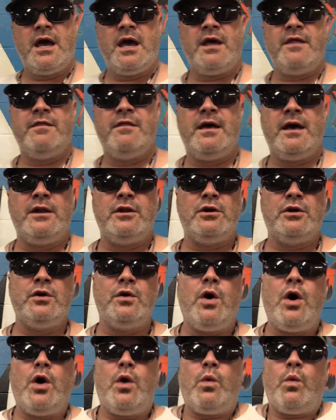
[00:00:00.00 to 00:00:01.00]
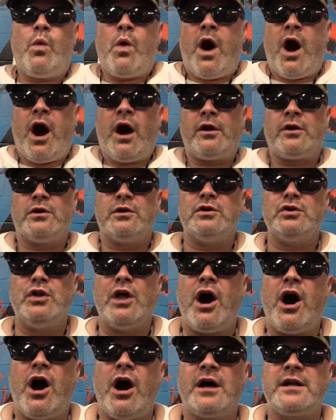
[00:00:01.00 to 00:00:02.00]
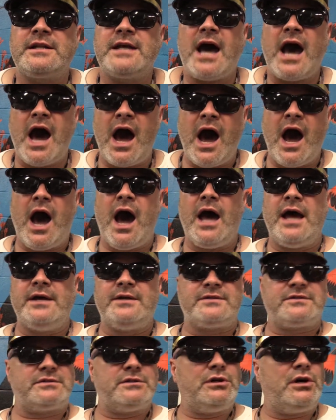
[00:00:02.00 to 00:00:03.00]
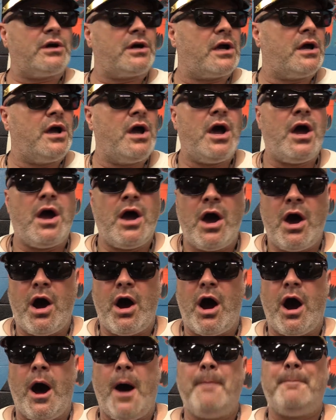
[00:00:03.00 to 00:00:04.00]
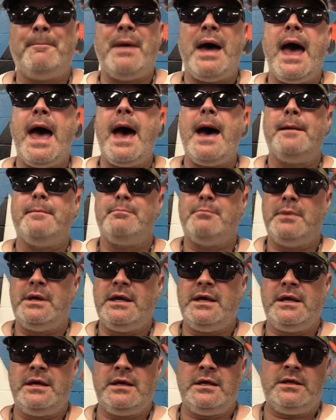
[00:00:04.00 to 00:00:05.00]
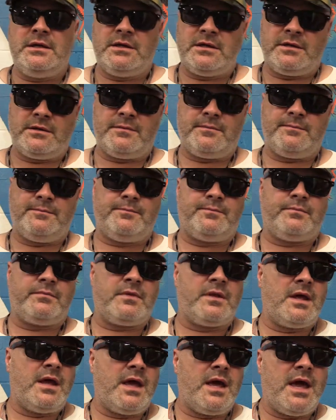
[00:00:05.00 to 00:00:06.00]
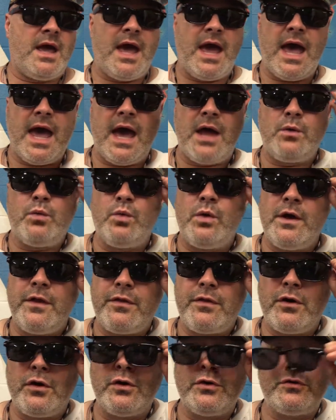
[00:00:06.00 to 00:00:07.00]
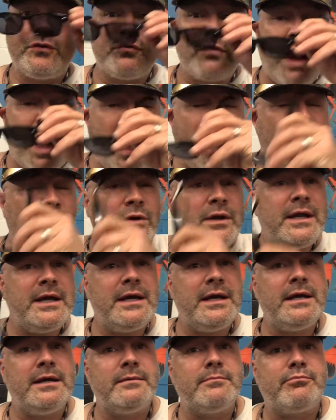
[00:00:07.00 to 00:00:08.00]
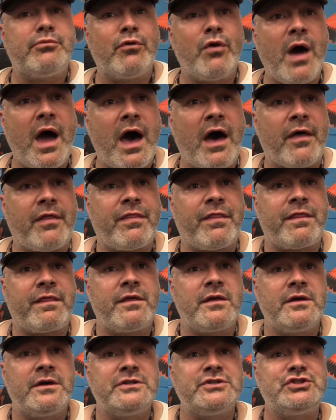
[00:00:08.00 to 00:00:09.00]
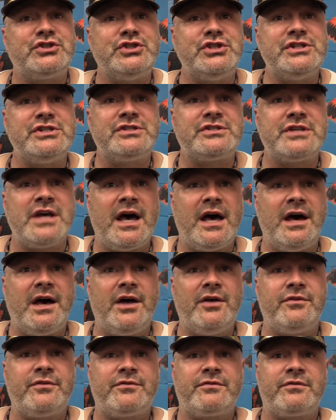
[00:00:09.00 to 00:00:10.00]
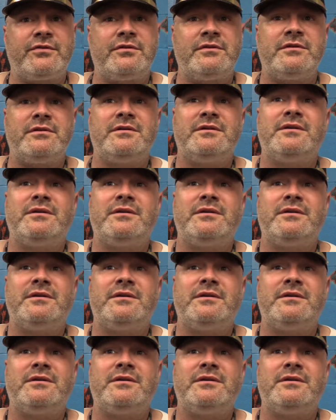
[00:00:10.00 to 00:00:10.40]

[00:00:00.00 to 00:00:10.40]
And then her waterlogged eyes look up at me. And with her drowning breath, she says,